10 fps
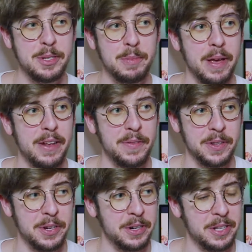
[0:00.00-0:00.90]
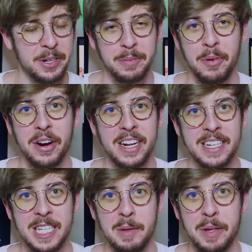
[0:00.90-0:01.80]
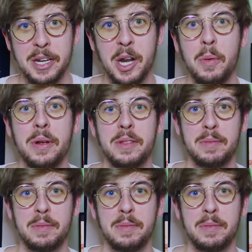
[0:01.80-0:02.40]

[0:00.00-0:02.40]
to Japan for their marketing team. They know what